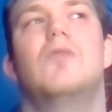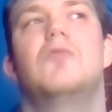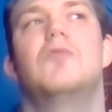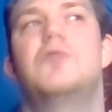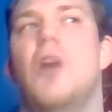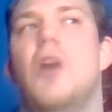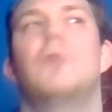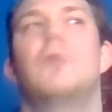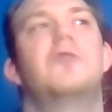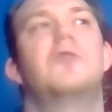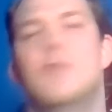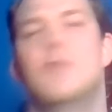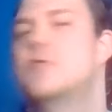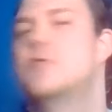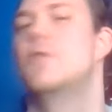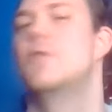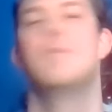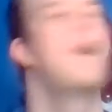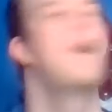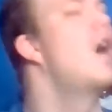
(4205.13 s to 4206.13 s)
don't do
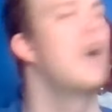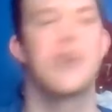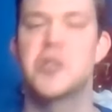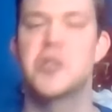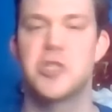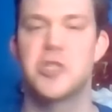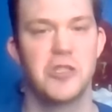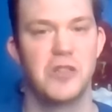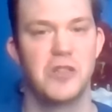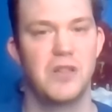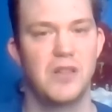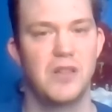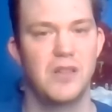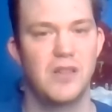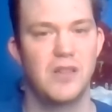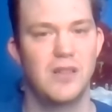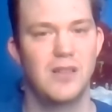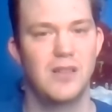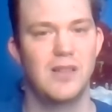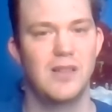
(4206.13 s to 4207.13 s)
too much.
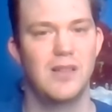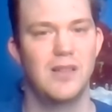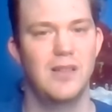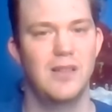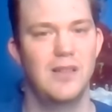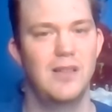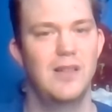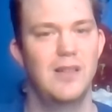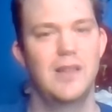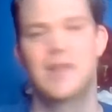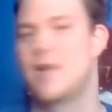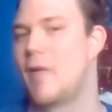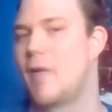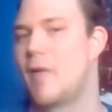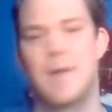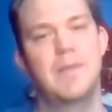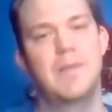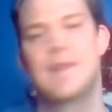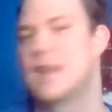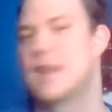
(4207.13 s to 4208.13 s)
You know
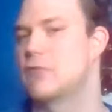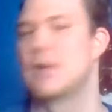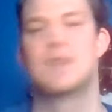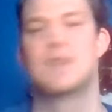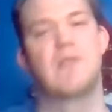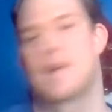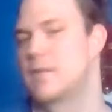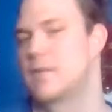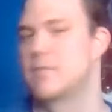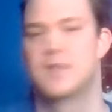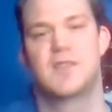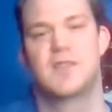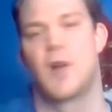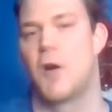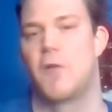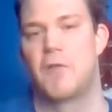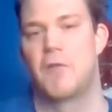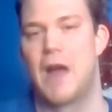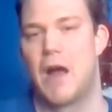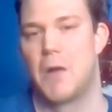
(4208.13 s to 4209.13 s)
what I mean? This way so I can
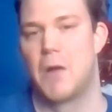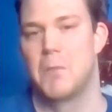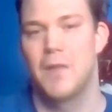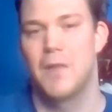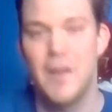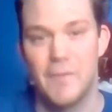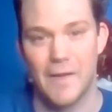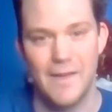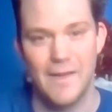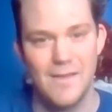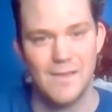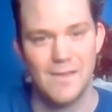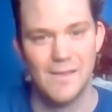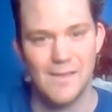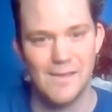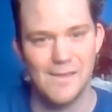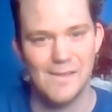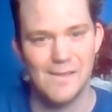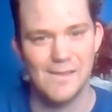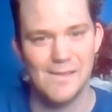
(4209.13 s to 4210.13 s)
observe how I'm living.
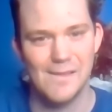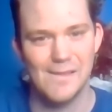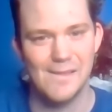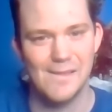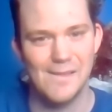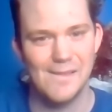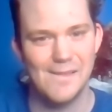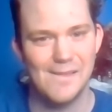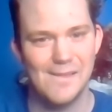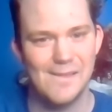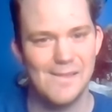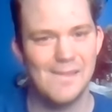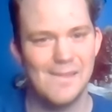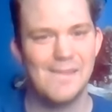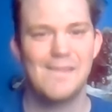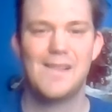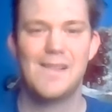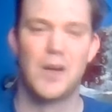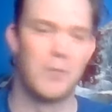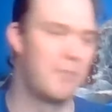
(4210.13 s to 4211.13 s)
Yeah.
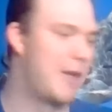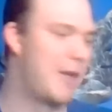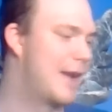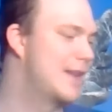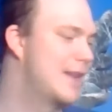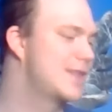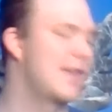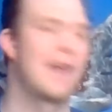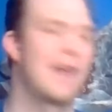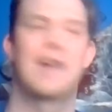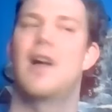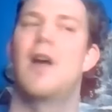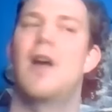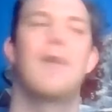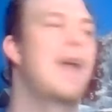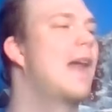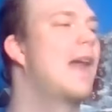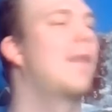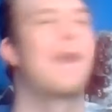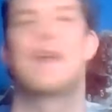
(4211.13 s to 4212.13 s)
But it's like,
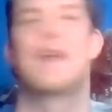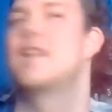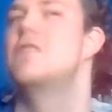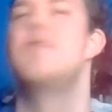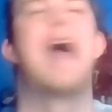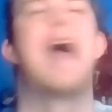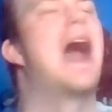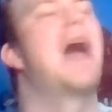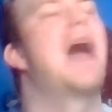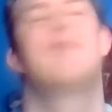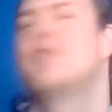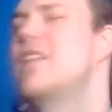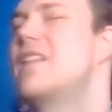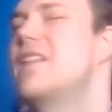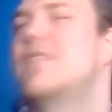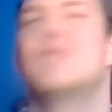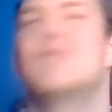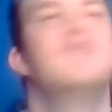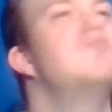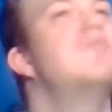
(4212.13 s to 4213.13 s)
okay, like you have to
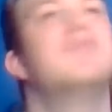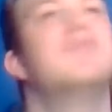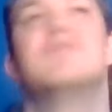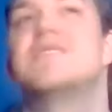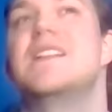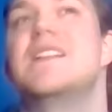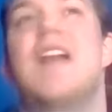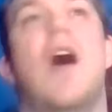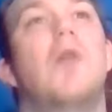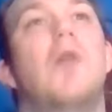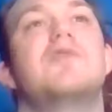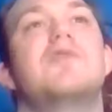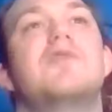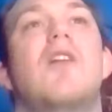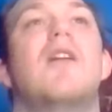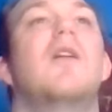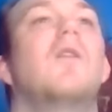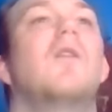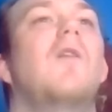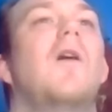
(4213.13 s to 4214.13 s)
let, so now I'm
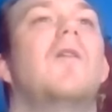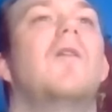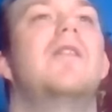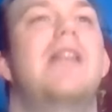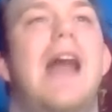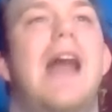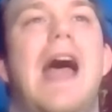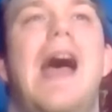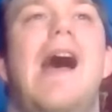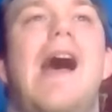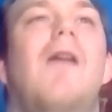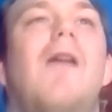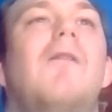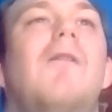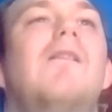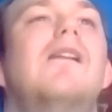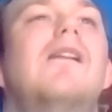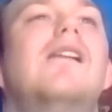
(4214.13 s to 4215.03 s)
starting to learn now